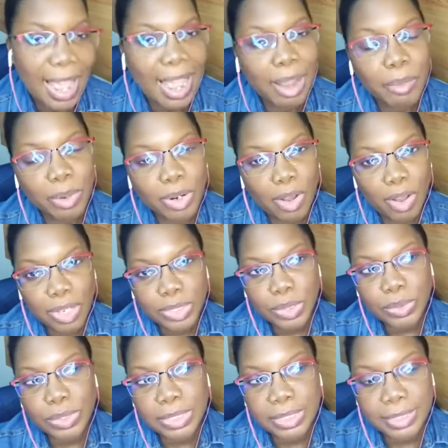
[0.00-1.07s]
I will
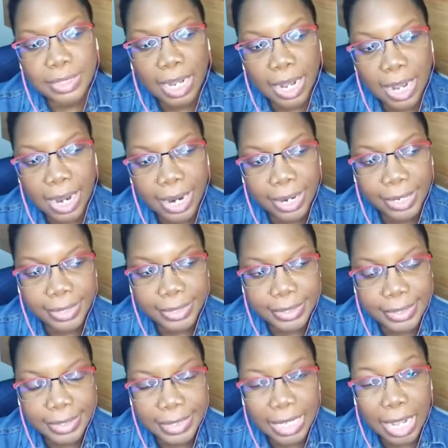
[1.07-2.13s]
also start
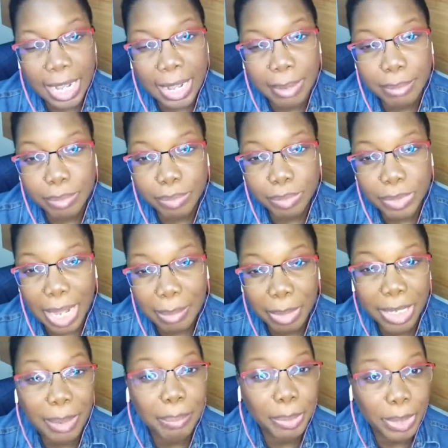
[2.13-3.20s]
some, I'm
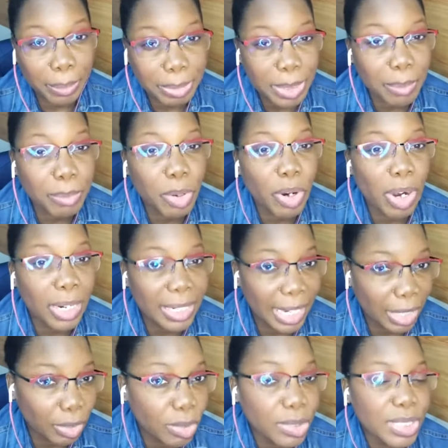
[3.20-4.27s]
going to put up some more
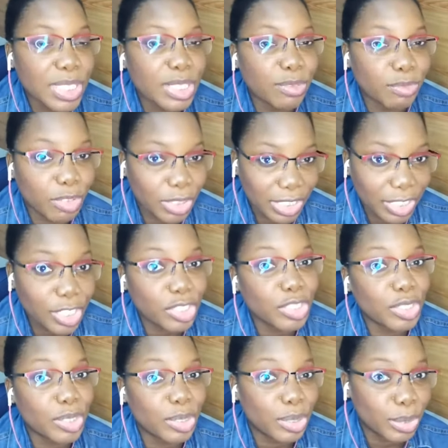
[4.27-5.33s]
online courses for the
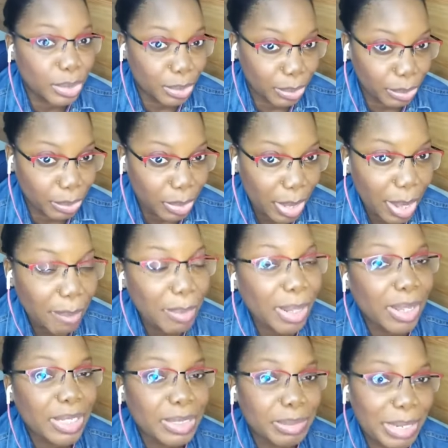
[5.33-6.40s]
teachers to do,
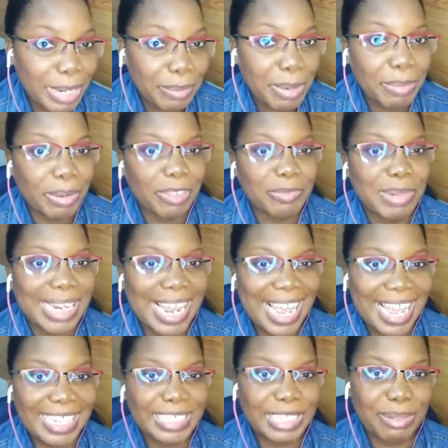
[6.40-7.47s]
because many people have been
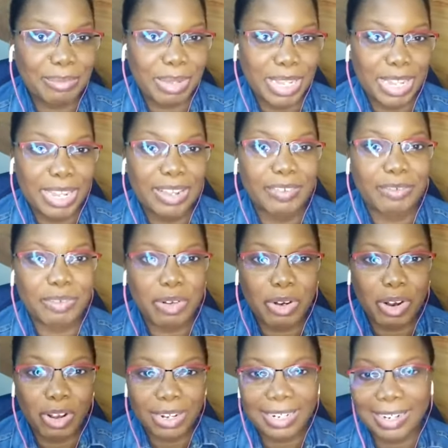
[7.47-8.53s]
asking me for
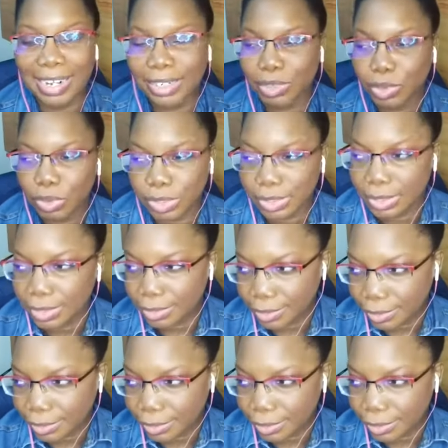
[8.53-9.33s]
online courses.